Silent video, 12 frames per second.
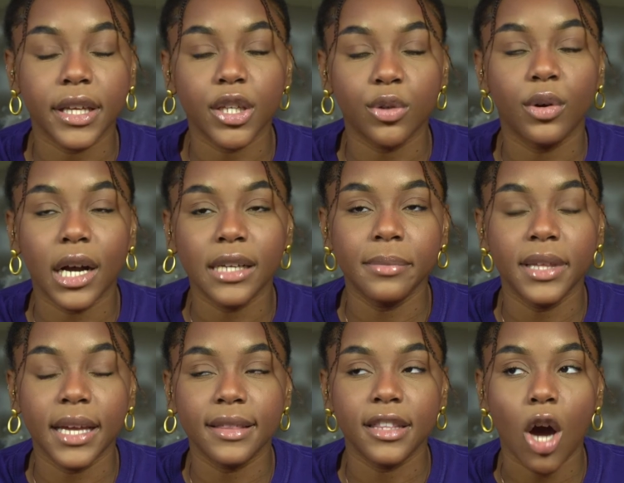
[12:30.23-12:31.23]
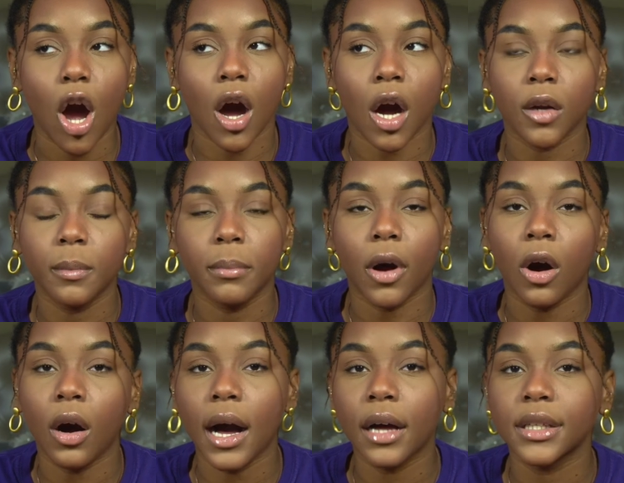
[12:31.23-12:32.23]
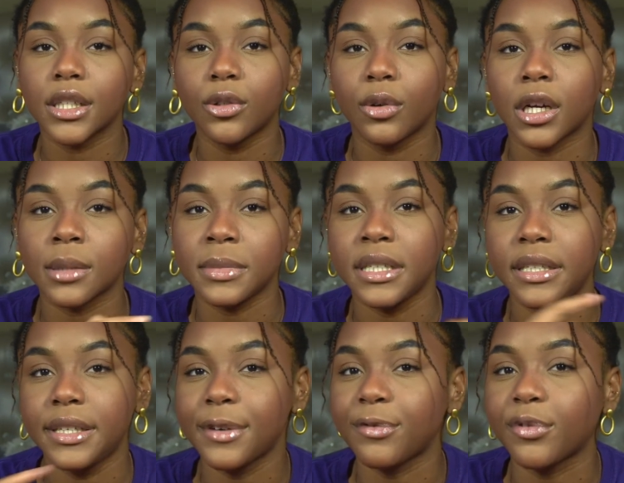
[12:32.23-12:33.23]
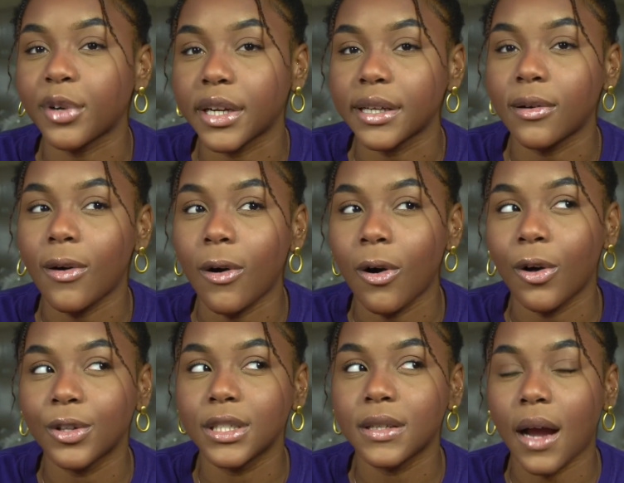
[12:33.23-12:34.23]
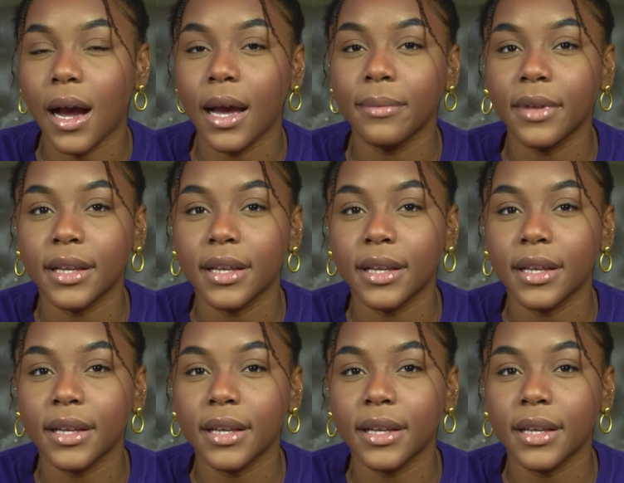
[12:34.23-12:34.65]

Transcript: Like you don't gotta be like the oddball out. Like you don't gotta be different all the time.